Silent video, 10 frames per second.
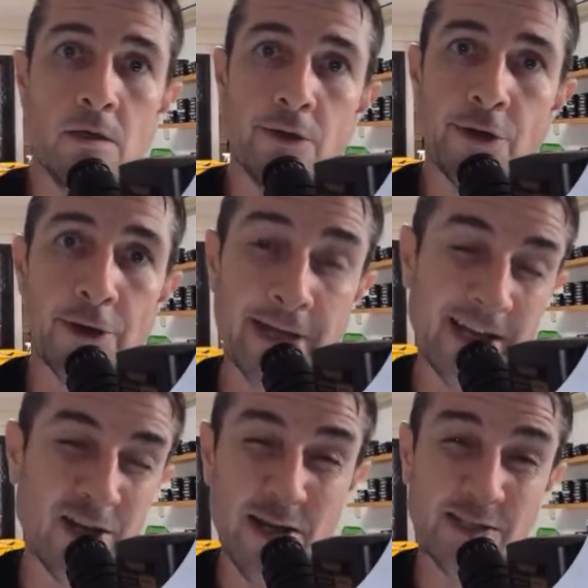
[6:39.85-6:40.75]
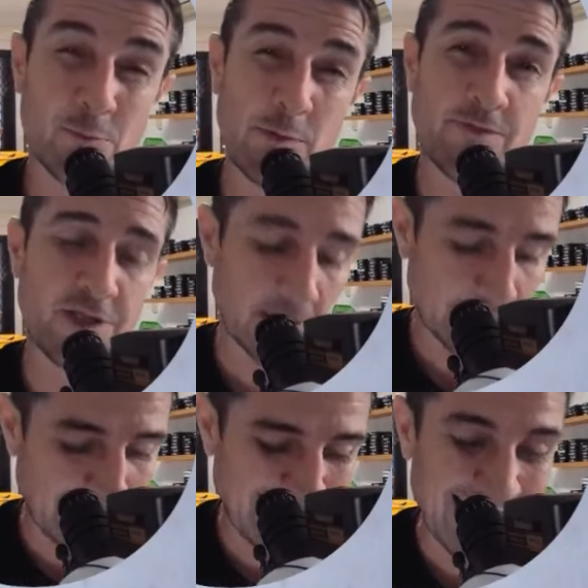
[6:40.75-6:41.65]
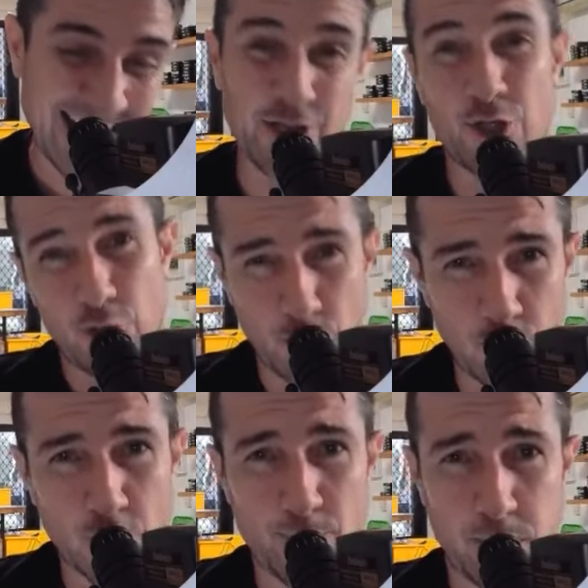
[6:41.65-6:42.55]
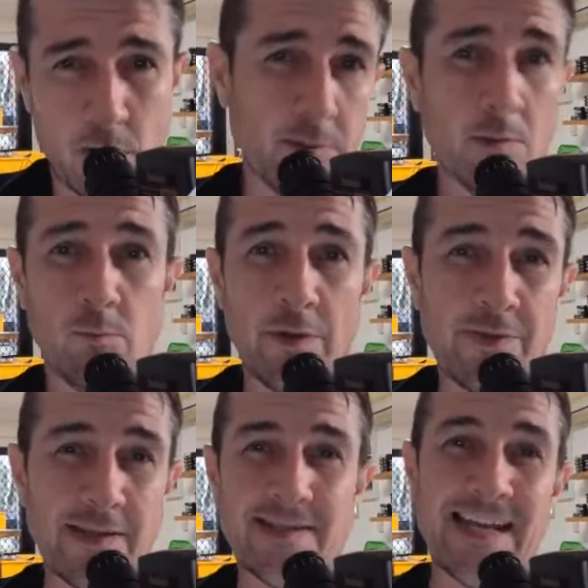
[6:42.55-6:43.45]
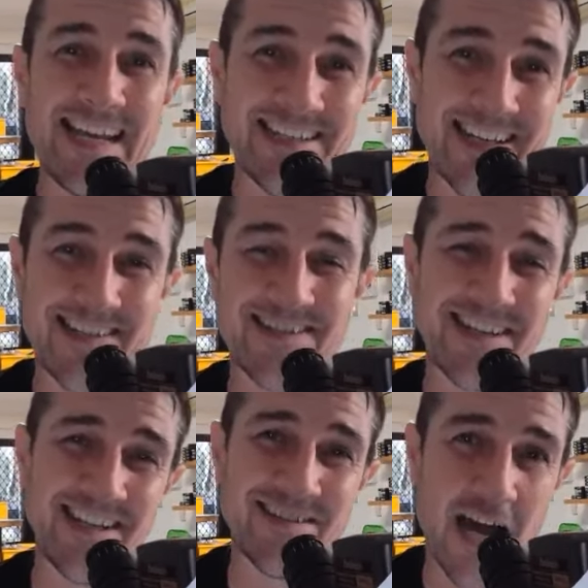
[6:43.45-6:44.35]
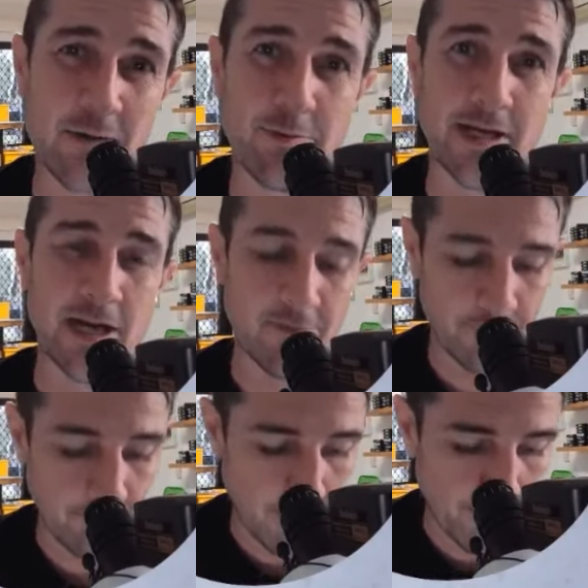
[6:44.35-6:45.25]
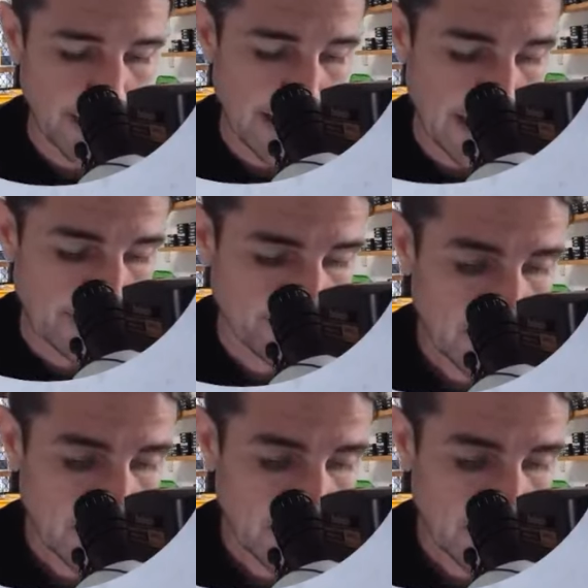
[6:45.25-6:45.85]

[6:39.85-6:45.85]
Okay guys, so we've just hit a huge problem with this SSD data recovery repair.